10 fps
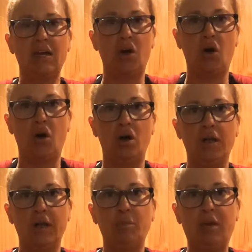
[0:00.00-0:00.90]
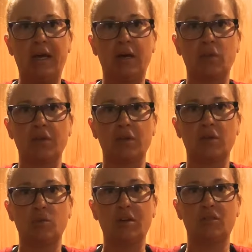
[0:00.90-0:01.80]
all in a pan with a
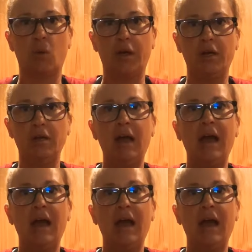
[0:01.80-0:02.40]
little bit of oil,